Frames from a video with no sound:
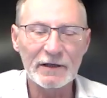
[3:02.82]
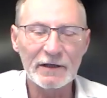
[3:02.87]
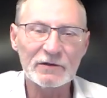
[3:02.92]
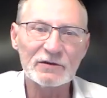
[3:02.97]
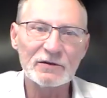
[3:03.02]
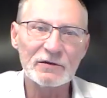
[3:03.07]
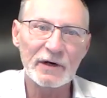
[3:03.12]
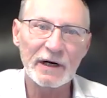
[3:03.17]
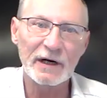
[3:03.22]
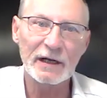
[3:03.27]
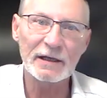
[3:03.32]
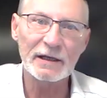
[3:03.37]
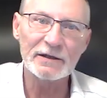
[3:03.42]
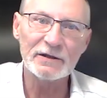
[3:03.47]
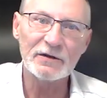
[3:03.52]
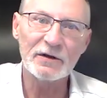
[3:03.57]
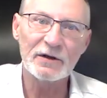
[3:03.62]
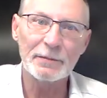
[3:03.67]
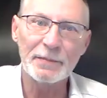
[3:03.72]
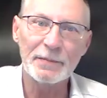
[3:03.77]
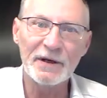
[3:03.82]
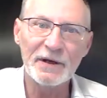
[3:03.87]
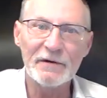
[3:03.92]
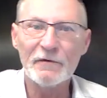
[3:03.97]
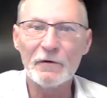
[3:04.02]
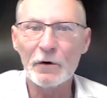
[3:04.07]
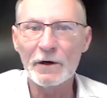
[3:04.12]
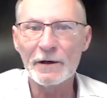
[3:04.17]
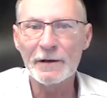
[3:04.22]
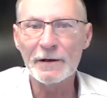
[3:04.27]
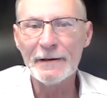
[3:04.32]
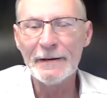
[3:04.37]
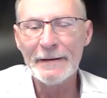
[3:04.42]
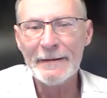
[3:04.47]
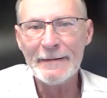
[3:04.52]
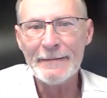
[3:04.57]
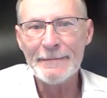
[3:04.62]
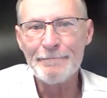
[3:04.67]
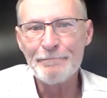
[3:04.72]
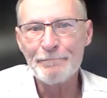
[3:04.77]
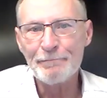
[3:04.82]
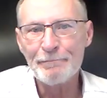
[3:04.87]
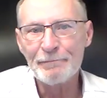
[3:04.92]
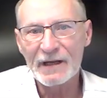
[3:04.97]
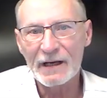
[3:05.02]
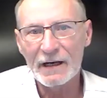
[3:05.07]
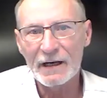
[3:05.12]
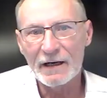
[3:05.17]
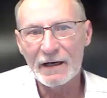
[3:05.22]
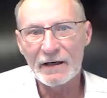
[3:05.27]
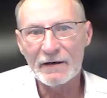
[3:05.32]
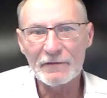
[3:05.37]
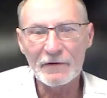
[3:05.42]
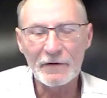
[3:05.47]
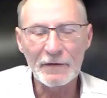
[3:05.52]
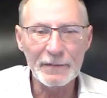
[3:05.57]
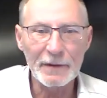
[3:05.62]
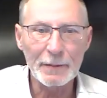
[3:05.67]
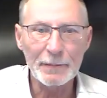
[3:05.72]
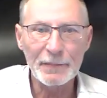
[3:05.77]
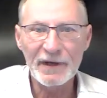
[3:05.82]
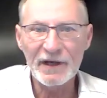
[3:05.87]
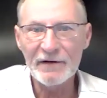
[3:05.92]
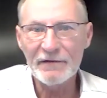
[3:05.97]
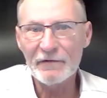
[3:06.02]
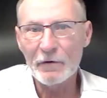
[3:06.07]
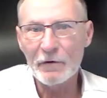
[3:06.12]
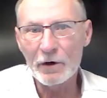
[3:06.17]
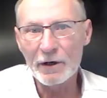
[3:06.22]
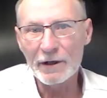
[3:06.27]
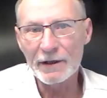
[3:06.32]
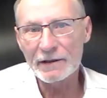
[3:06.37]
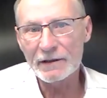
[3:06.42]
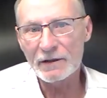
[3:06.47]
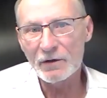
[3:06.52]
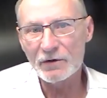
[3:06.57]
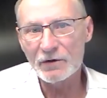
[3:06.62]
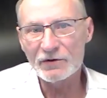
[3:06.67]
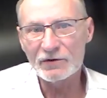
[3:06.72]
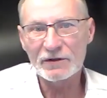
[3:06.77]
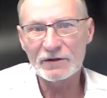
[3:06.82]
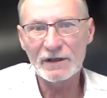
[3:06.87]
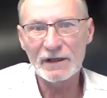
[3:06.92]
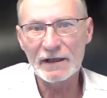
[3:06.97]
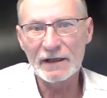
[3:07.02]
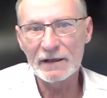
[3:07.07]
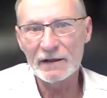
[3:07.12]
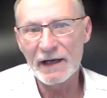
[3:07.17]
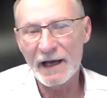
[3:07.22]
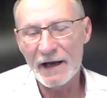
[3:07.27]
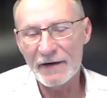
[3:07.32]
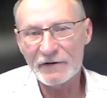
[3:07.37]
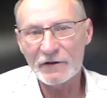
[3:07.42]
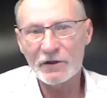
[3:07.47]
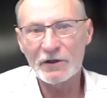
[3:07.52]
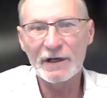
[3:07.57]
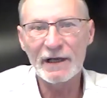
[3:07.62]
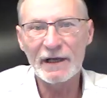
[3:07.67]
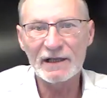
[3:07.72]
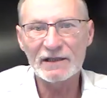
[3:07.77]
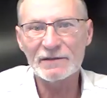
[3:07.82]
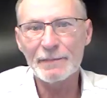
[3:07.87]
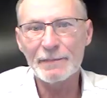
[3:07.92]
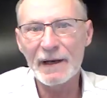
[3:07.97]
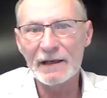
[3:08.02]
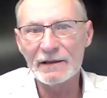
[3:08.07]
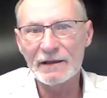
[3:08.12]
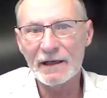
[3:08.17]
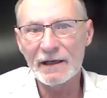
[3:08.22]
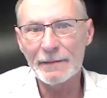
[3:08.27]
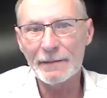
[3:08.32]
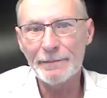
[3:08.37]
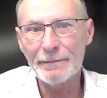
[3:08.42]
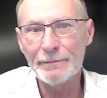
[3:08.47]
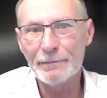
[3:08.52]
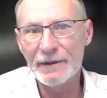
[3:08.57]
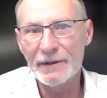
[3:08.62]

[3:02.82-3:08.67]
it directly to the P4. From the P4, it goes after it gets bent up.